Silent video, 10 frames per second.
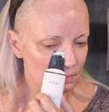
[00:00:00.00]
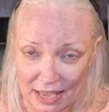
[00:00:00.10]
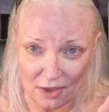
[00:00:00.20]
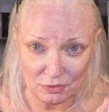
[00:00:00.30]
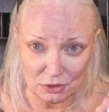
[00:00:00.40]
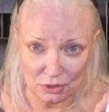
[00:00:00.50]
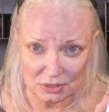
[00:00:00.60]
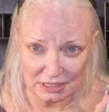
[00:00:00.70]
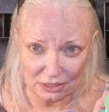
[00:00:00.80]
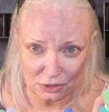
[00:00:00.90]
After
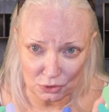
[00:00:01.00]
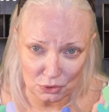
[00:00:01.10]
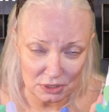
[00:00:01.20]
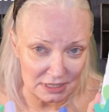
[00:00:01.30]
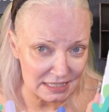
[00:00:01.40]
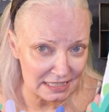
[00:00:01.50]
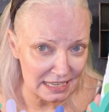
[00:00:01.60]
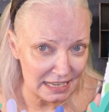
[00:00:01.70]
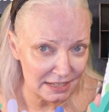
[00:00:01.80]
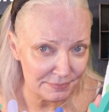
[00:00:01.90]
using this Gugug
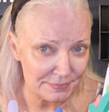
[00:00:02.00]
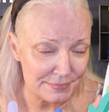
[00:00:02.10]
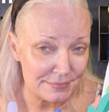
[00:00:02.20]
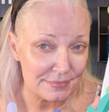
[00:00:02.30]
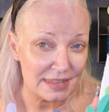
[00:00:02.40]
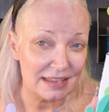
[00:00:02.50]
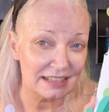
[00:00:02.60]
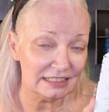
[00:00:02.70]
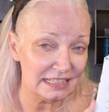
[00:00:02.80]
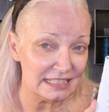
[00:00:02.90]
Skin
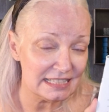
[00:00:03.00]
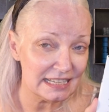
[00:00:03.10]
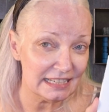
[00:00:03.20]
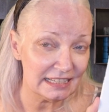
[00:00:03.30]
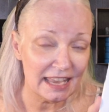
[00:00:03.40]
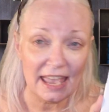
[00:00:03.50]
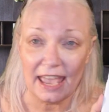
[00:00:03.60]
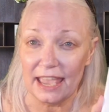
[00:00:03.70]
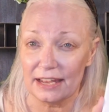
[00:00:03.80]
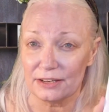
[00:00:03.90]
cleansing
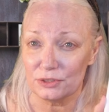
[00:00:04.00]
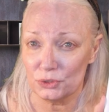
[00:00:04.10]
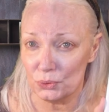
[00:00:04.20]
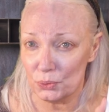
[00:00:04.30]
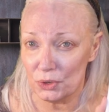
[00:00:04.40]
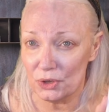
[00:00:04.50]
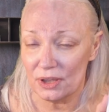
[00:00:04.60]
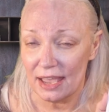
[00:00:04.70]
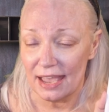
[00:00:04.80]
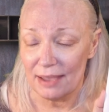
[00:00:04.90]
tool,
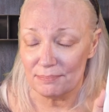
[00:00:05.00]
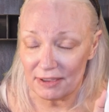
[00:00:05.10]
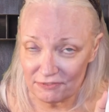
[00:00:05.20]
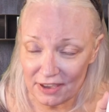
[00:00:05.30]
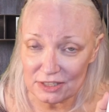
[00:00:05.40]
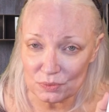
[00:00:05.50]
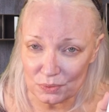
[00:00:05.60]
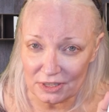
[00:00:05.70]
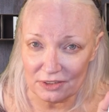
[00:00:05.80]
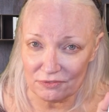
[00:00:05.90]
my face
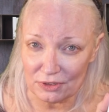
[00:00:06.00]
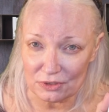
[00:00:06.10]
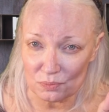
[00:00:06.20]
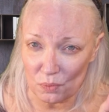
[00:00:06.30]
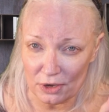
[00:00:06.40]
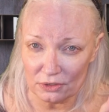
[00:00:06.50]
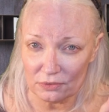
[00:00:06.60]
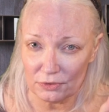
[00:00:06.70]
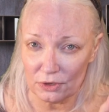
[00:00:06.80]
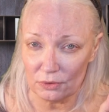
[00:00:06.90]
really feels
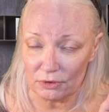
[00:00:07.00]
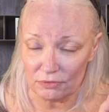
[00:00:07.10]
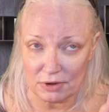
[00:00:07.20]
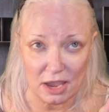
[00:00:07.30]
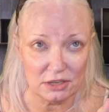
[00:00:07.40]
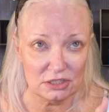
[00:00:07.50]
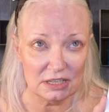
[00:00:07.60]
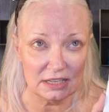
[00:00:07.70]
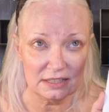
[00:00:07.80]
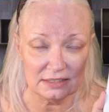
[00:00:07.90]
wonderful, refreshed.
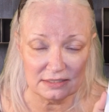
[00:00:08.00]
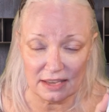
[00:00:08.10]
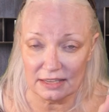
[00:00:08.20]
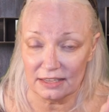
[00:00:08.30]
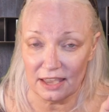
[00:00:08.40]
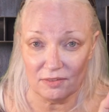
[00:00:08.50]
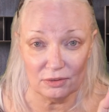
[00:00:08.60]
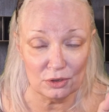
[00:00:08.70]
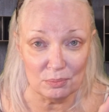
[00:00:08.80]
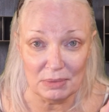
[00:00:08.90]
It's like it gave a
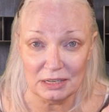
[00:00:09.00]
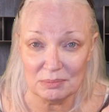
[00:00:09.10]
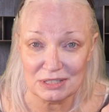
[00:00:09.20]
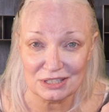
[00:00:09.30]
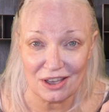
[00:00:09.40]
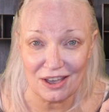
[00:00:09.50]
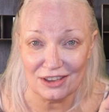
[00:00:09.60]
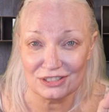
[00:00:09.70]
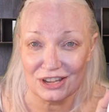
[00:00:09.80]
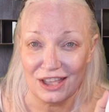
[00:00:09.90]
little mini
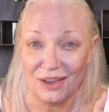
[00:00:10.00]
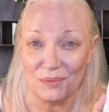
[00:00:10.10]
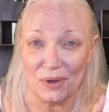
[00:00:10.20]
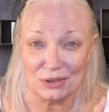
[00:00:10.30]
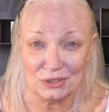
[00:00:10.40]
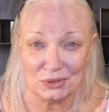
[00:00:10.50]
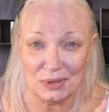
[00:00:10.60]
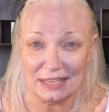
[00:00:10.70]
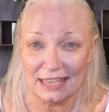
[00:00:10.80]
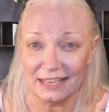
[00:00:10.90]
massage while
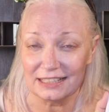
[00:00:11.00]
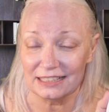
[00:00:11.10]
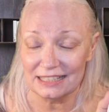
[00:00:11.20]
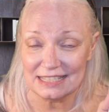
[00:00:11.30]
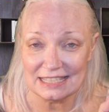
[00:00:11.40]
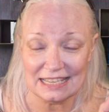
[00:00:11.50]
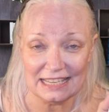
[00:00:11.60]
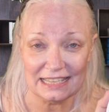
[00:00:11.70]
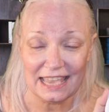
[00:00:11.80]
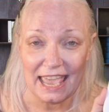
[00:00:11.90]
doing it,
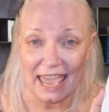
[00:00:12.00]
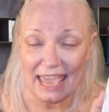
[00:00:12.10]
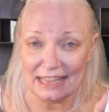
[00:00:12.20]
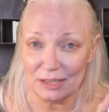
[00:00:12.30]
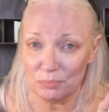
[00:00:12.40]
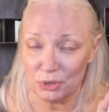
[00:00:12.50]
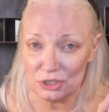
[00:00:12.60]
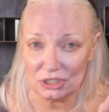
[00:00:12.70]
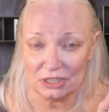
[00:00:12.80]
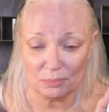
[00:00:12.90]
cleansing, and then
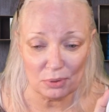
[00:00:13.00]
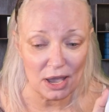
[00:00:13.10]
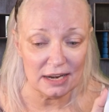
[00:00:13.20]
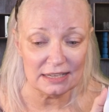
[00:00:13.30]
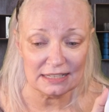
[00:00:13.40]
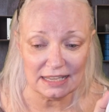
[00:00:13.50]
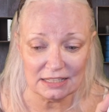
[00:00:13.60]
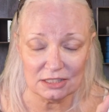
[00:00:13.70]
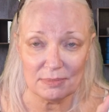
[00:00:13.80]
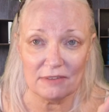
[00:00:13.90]
pushing the product
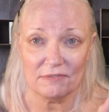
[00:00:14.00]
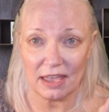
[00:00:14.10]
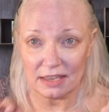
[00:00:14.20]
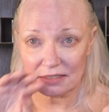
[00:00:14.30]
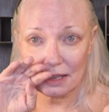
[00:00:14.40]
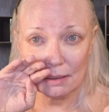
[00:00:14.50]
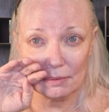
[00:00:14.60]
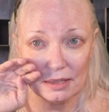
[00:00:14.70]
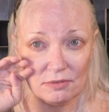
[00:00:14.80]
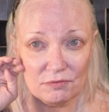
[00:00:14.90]
into my face.
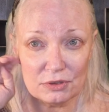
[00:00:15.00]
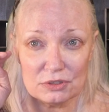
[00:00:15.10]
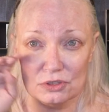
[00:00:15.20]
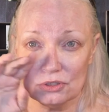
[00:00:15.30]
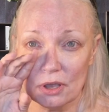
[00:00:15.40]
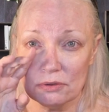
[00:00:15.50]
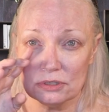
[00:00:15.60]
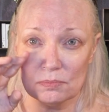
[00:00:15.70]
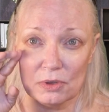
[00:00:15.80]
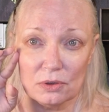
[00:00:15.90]
It feels so
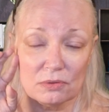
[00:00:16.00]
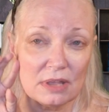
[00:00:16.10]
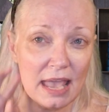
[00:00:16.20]
smooth.